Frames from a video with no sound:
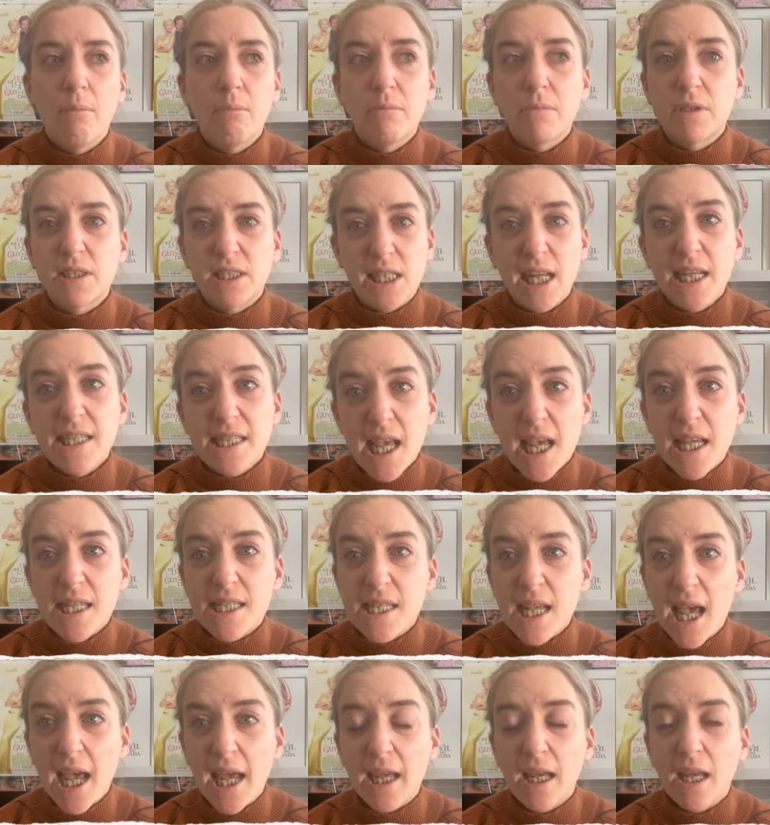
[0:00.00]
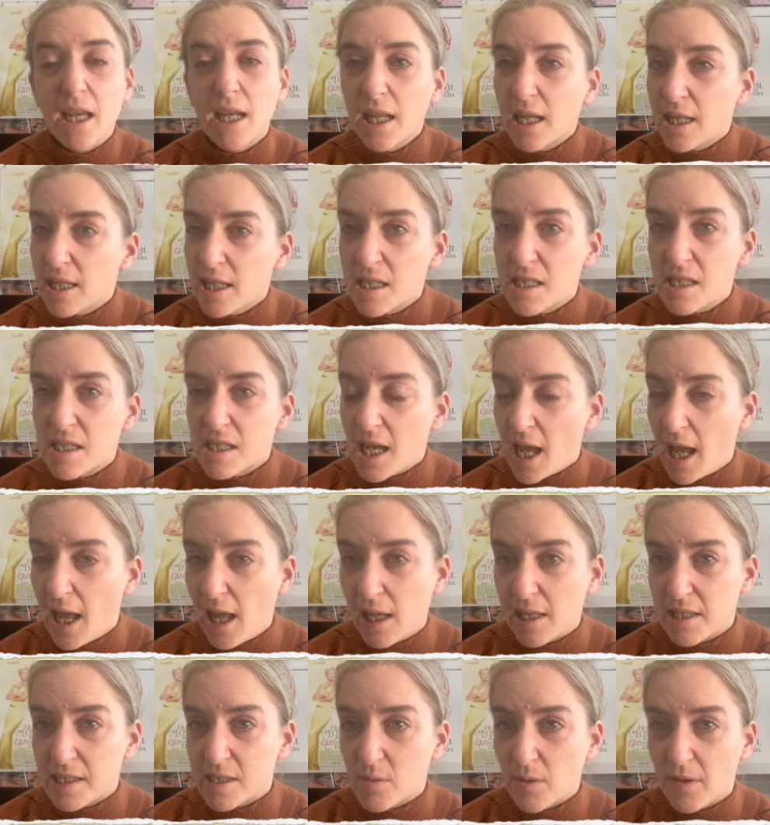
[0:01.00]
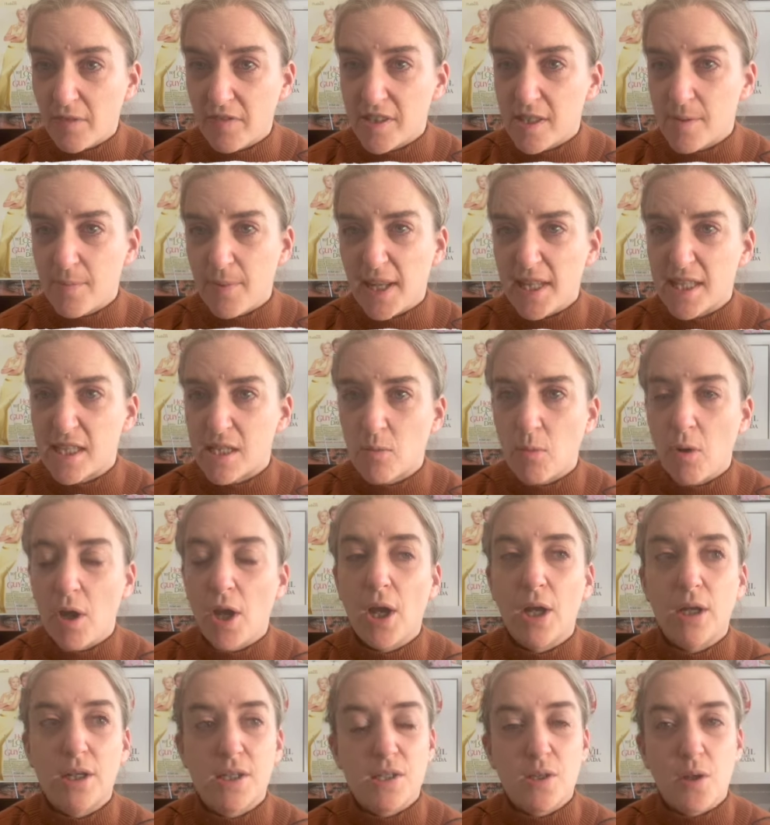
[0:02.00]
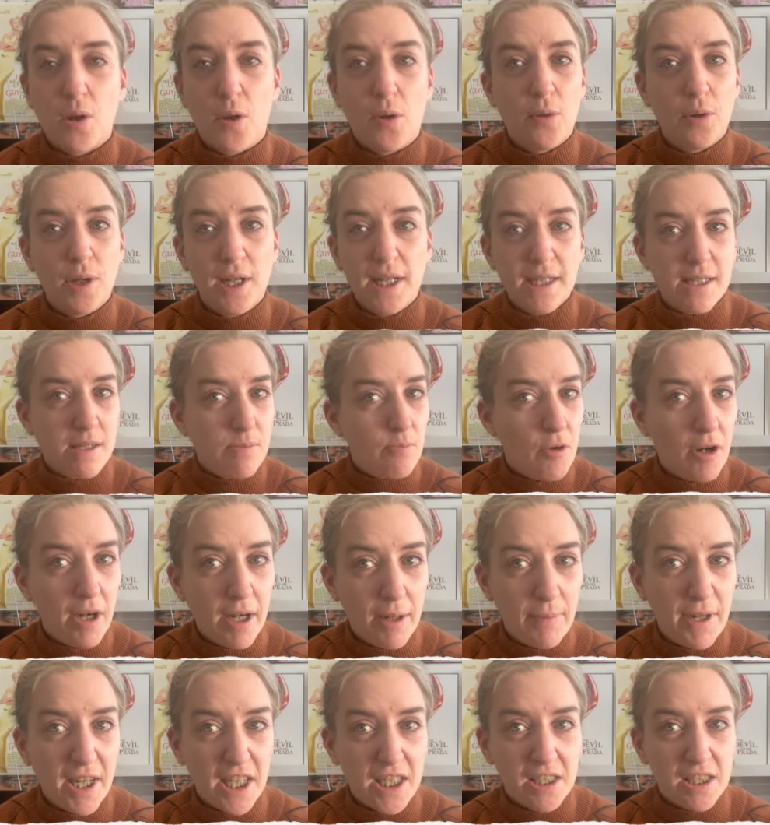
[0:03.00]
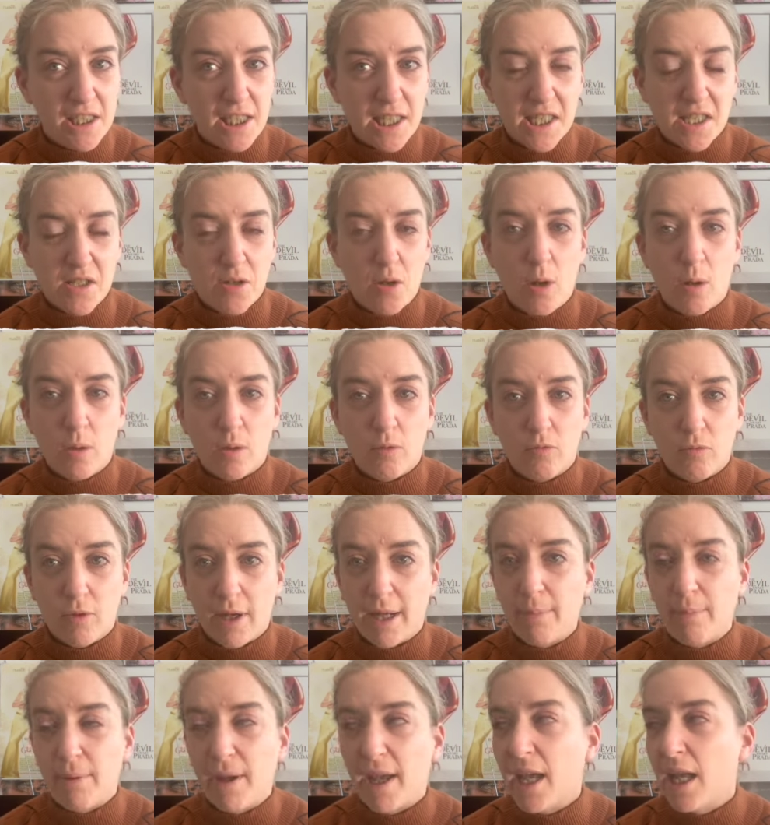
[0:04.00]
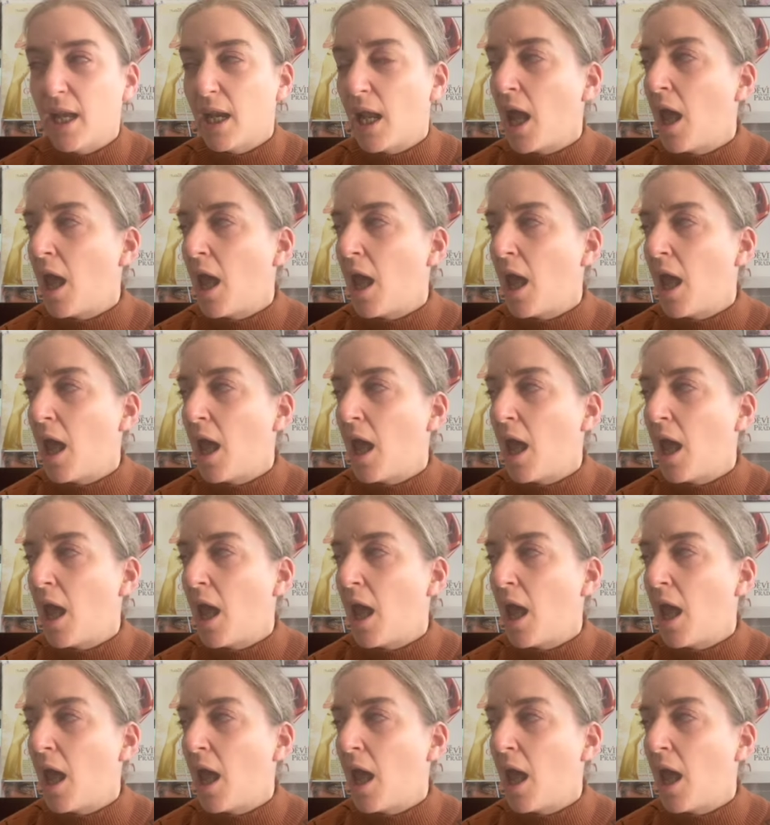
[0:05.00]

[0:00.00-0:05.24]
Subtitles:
which, as I say, it is Taylor Swift's best work, so it's pretty much just on repeat.